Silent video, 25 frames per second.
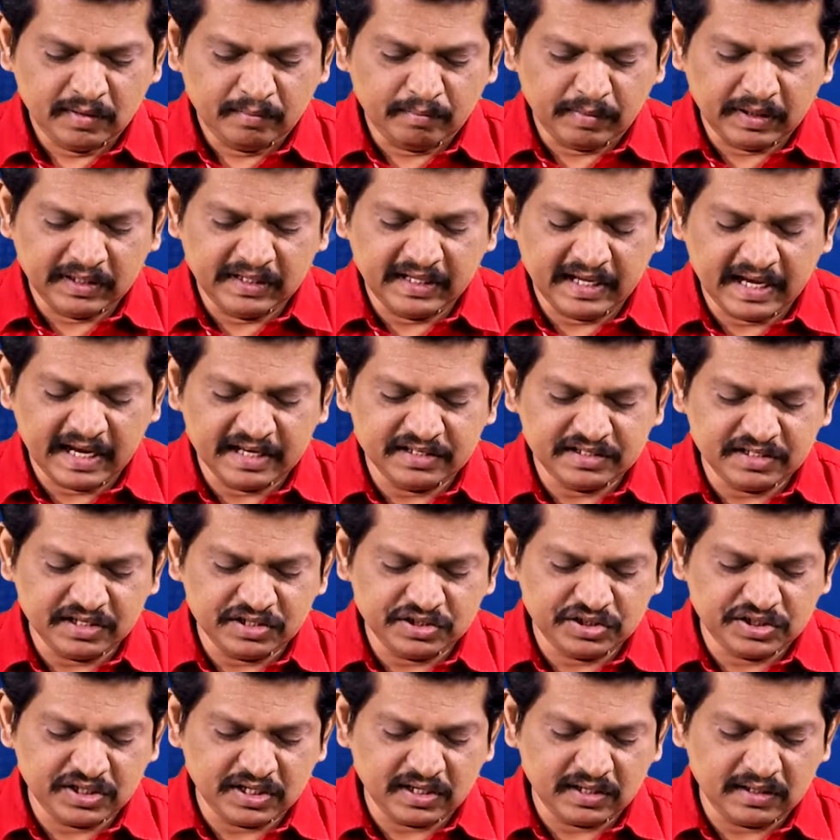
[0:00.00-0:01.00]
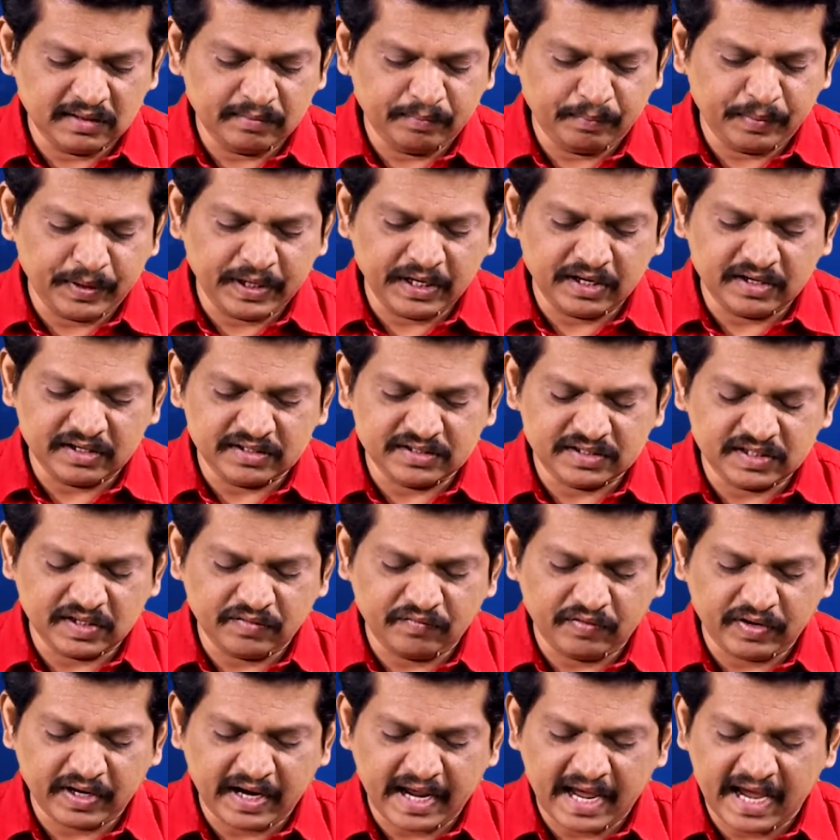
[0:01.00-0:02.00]
But the essential precursor
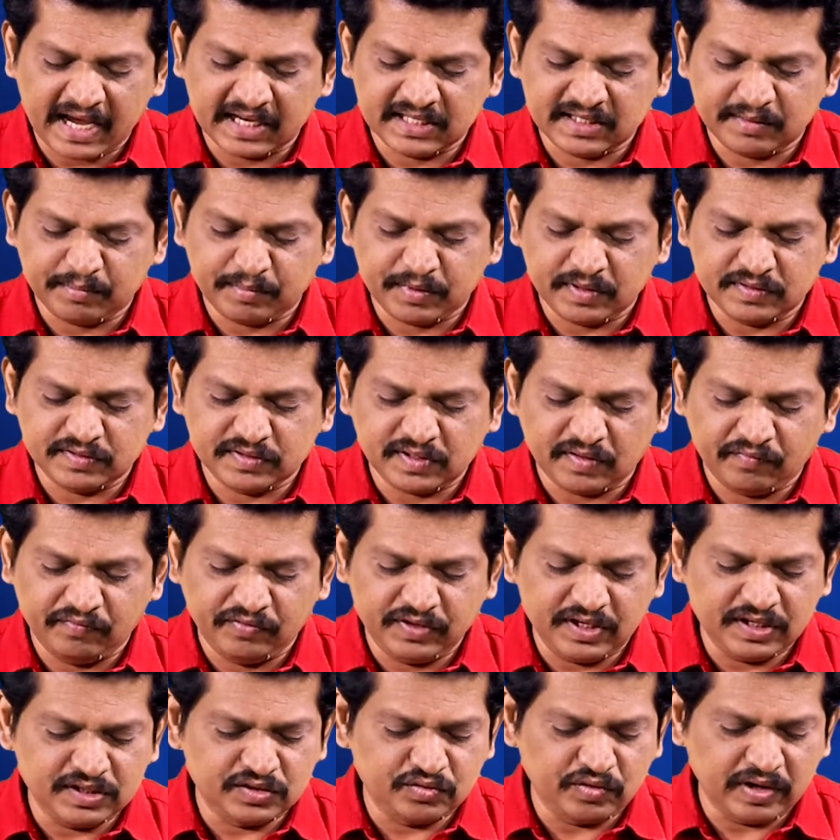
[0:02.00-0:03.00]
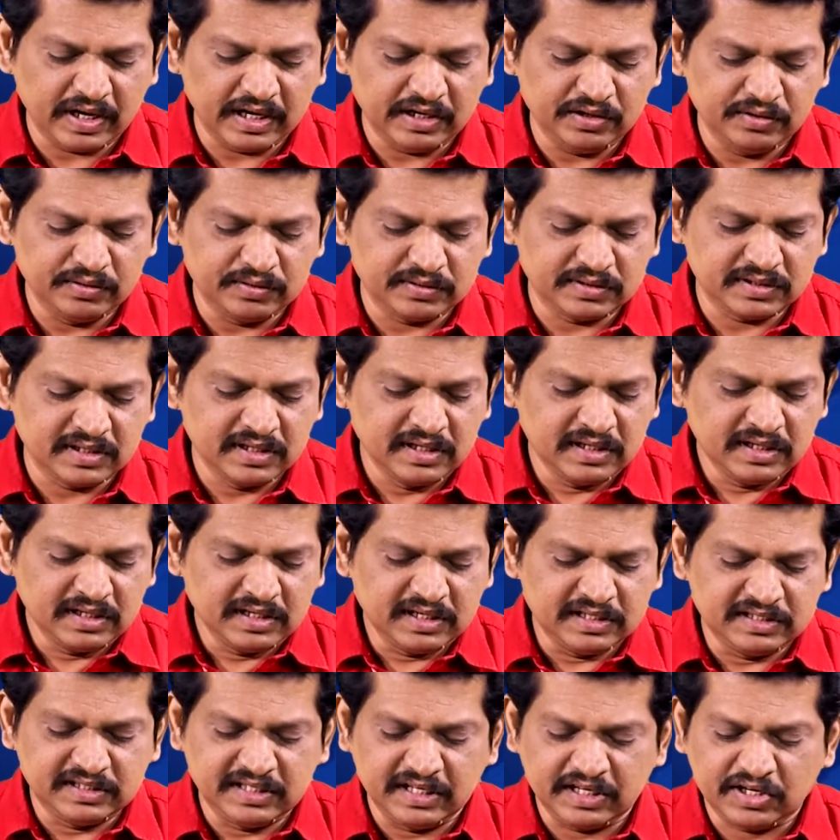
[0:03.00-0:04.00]
for acceptance of these values
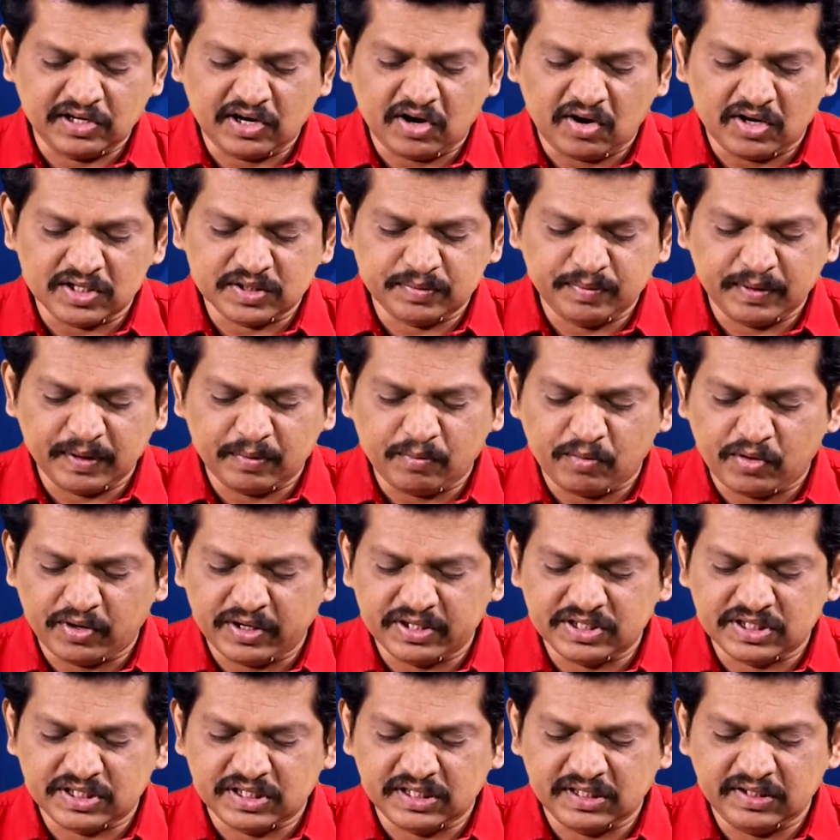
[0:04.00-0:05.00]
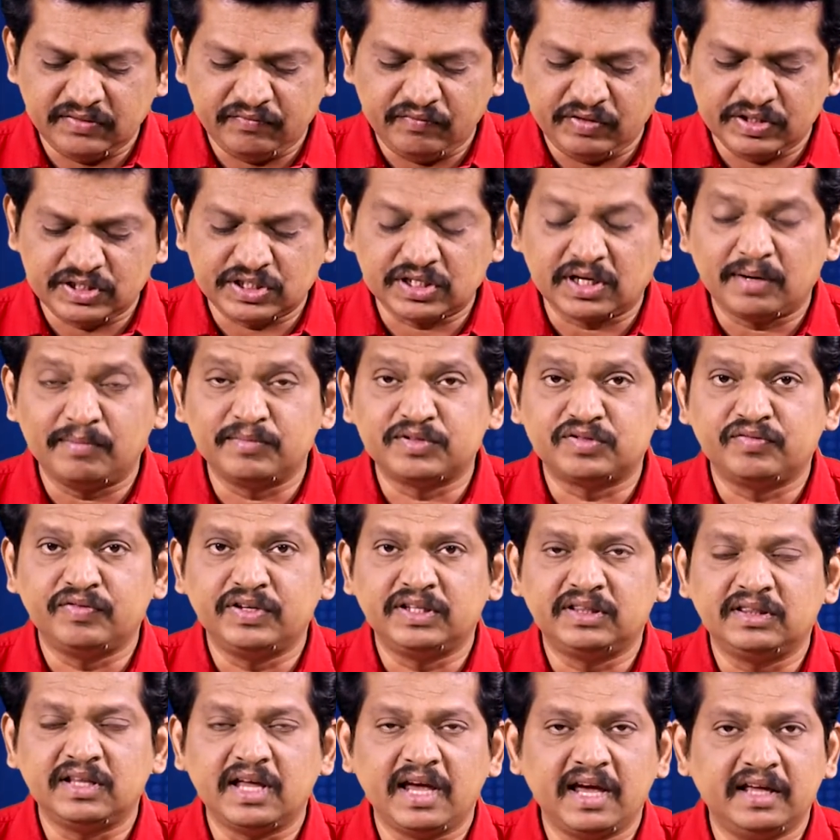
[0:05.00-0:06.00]
is the cosmic modesty which comes
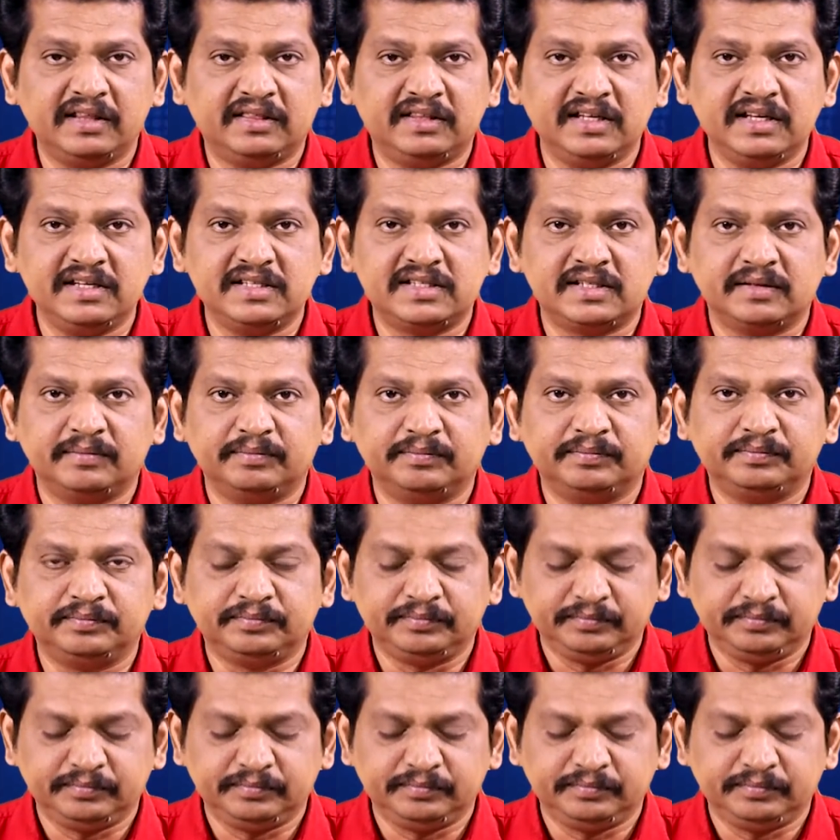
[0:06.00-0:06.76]
with atheism.